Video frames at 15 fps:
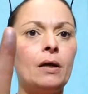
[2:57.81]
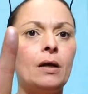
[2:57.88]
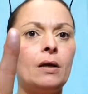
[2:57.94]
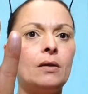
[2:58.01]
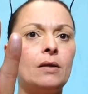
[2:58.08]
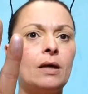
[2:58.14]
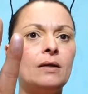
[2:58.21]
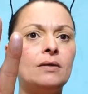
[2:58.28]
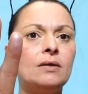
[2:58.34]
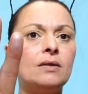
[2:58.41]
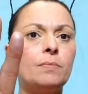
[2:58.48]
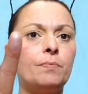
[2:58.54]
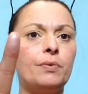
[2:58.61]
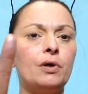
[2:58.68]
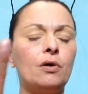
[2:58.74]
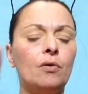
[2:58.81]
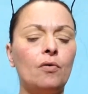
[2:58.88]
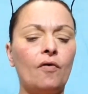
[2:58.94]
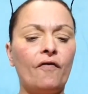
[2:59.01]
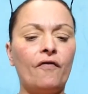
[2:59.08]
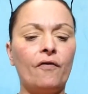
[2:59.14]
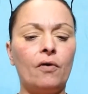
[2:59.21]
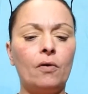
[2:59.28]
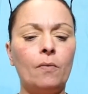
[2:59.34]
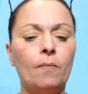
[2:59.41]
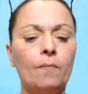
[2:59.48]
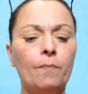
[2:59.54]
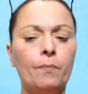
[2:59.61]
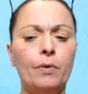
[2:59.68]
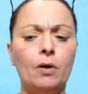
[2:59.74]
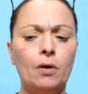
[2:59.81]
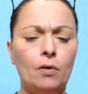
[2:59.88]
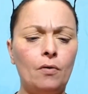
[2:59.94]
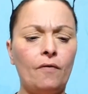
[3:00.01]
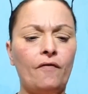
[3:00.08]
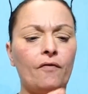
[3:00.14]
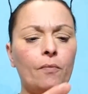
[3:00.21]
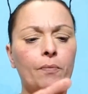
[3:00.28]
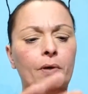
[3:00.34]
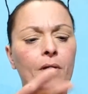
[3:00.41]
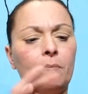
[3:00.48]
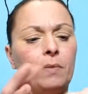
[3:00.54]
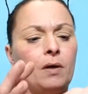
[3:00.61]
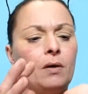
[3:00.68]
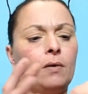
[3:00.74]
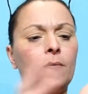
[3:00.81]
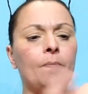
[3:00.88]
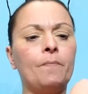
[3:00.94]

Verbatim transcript: Like that's beautiful. Beautiful pigment.